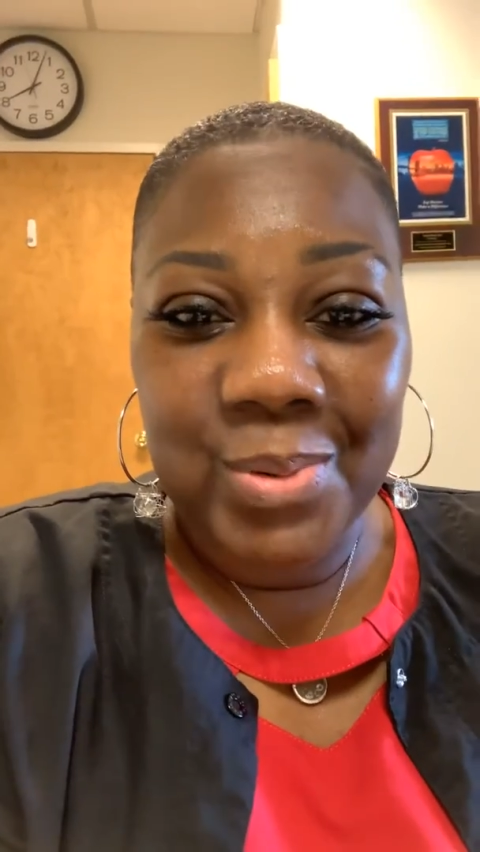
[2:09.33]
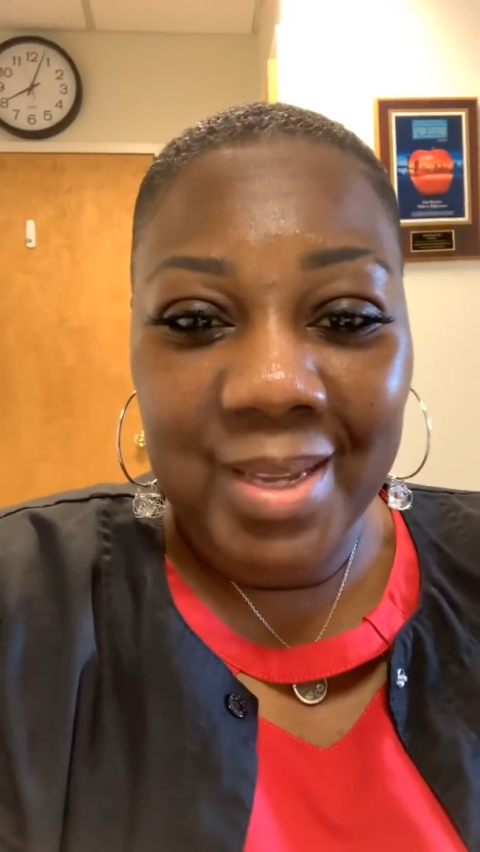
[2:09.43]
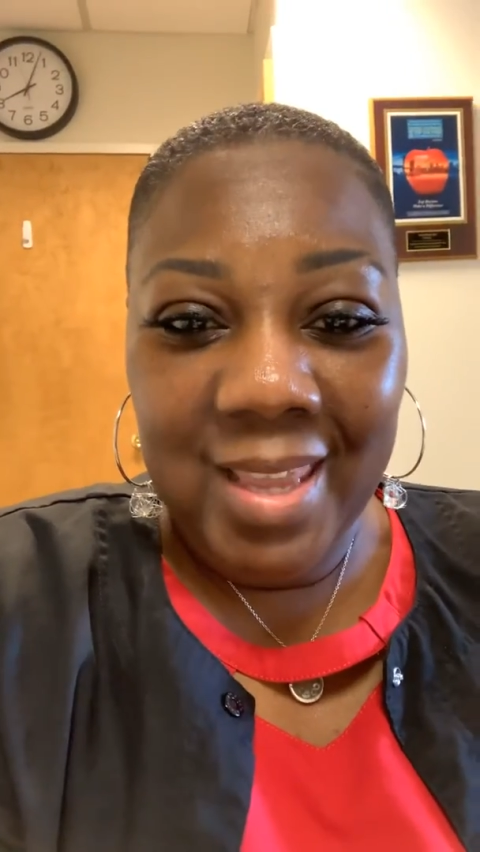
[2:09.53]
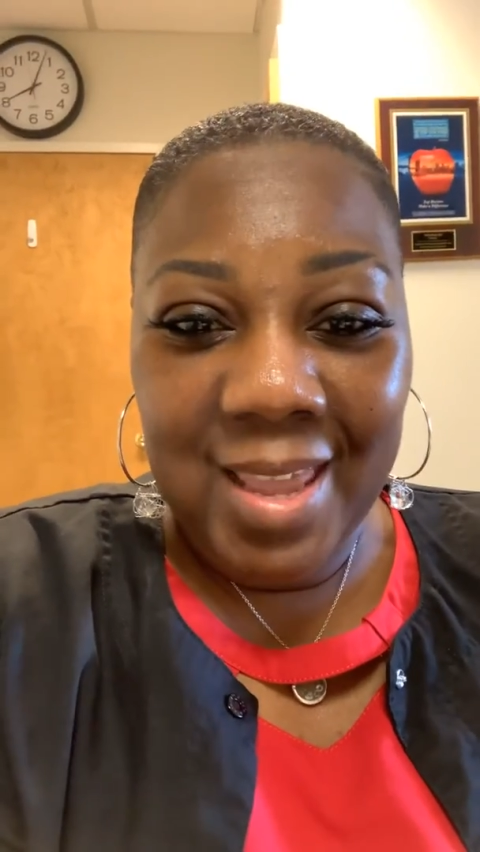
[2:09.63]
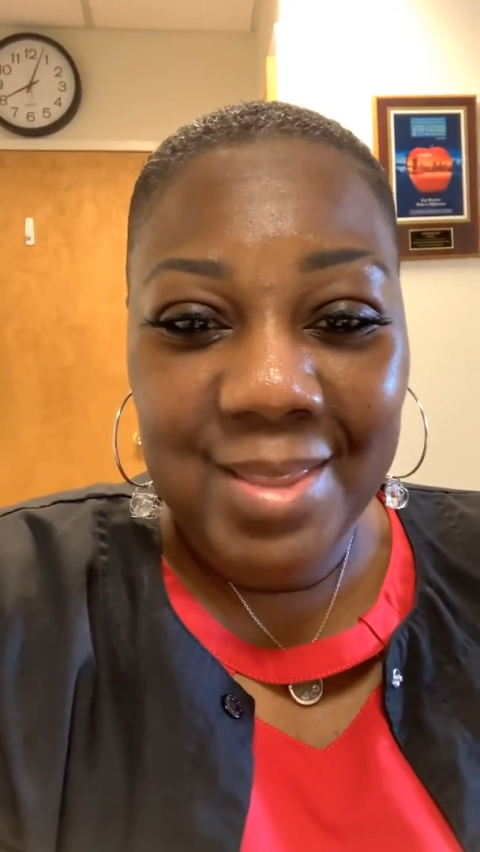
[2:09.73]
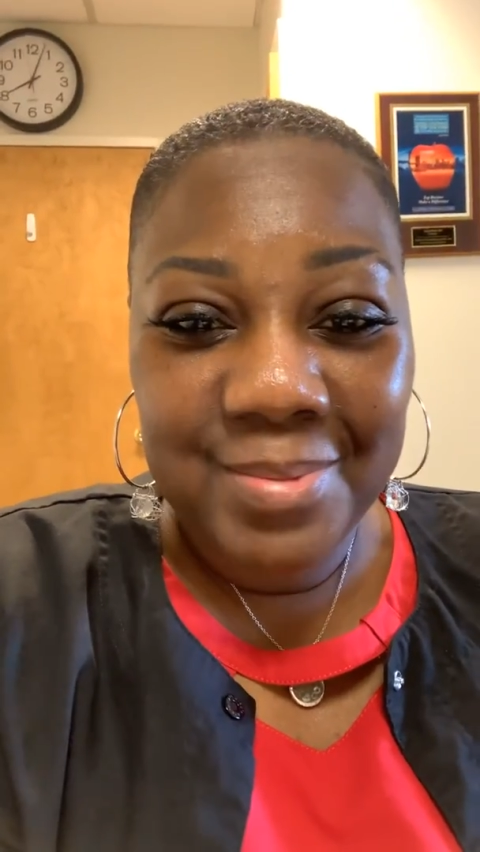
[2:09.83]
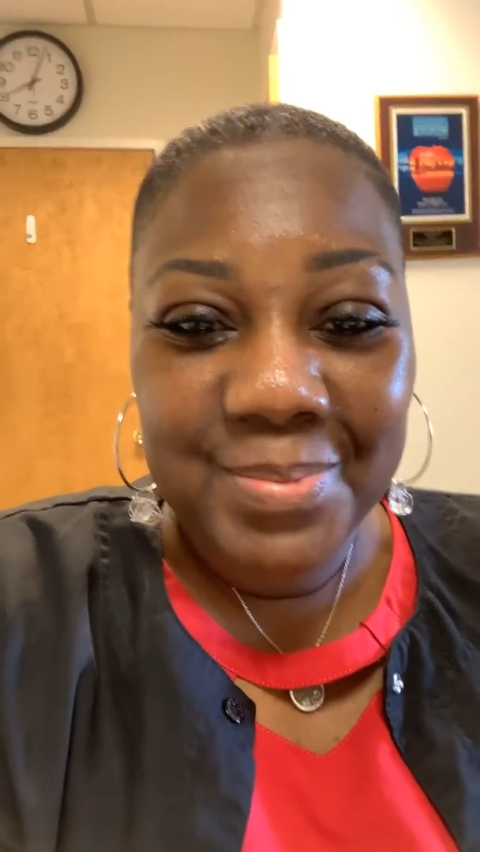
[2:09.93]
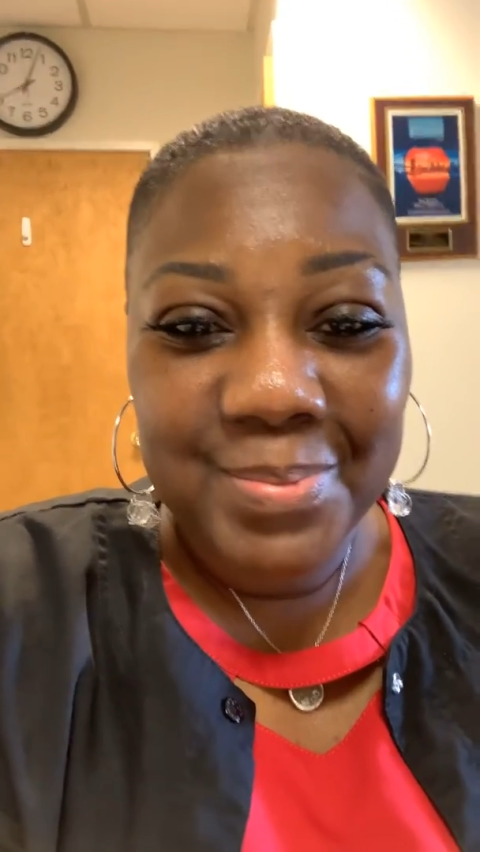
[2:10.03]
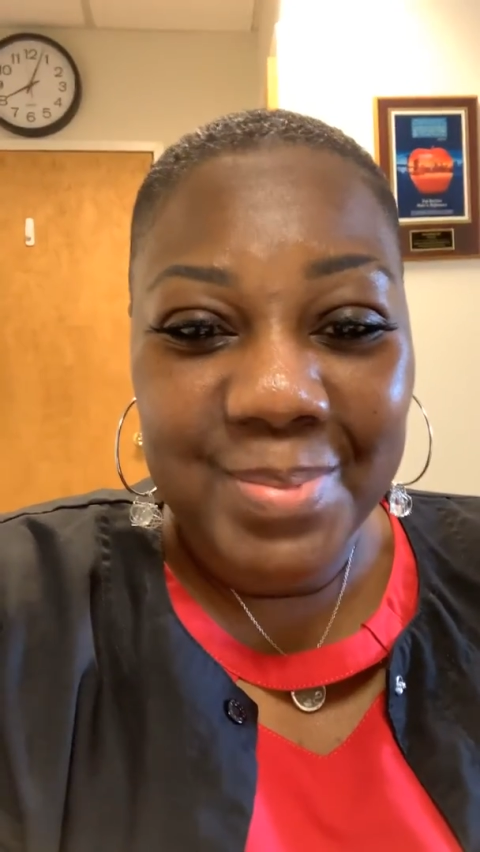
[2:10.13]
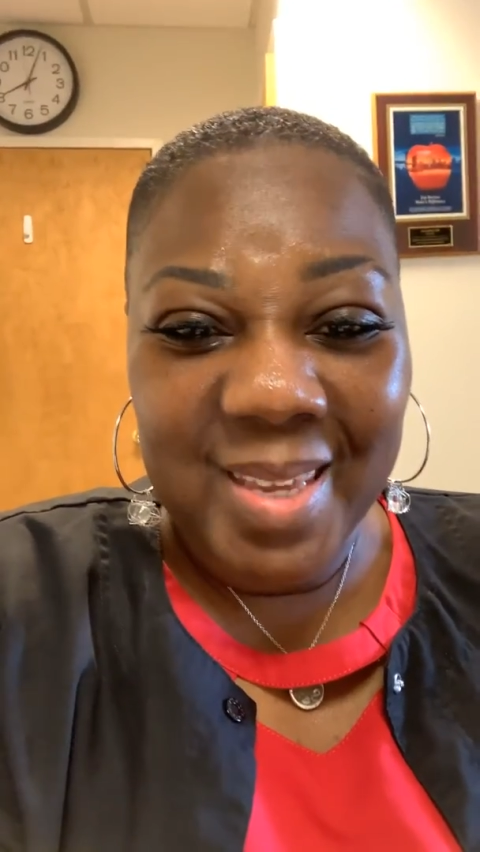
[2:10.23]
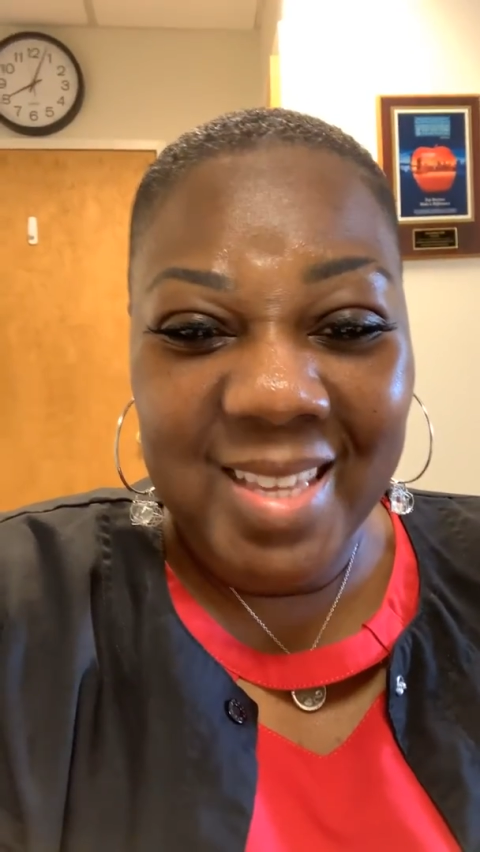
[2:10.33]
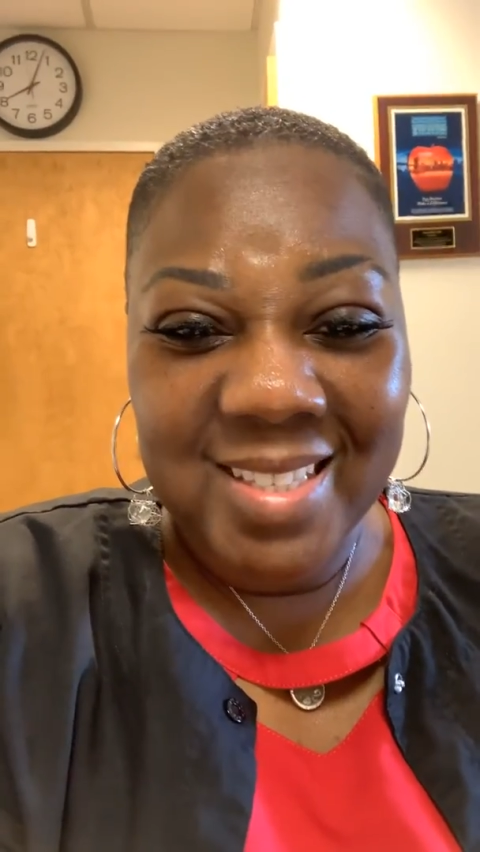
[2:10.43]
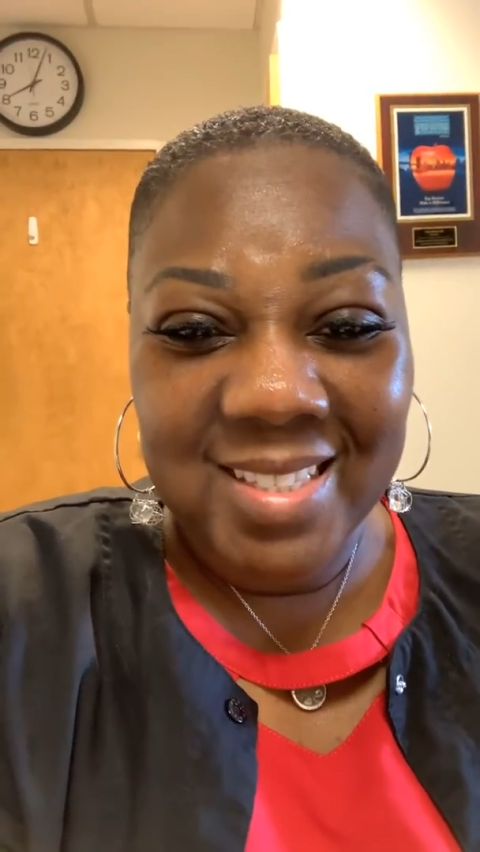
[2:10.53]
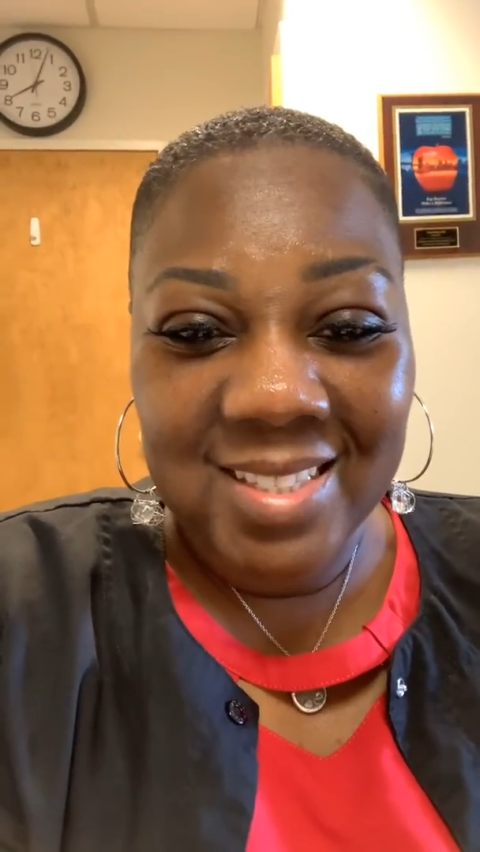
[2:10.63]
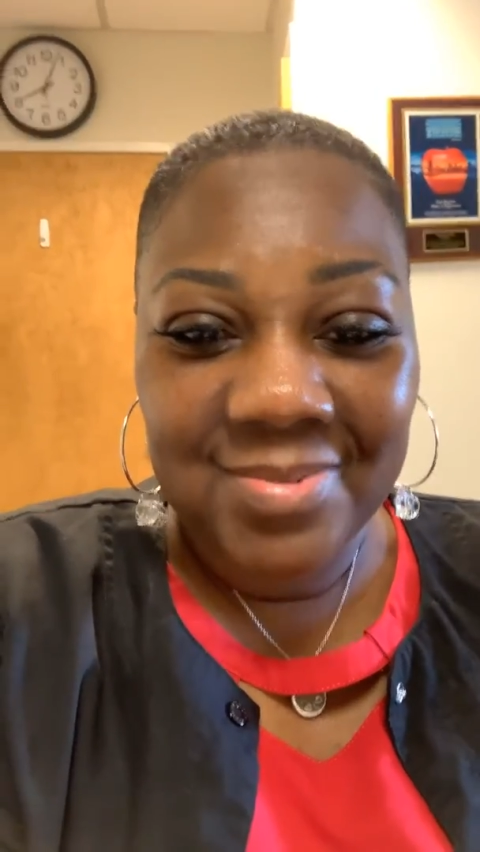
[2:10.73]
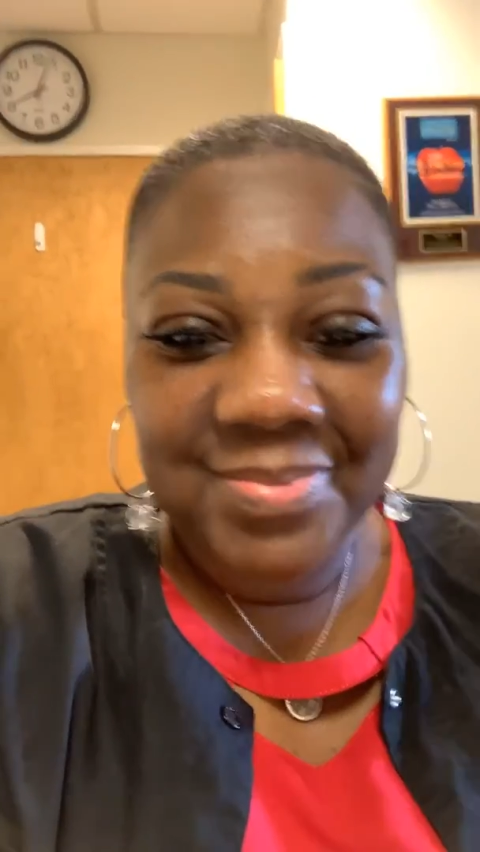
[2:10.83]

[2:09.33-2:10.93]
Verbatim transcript: again, peace.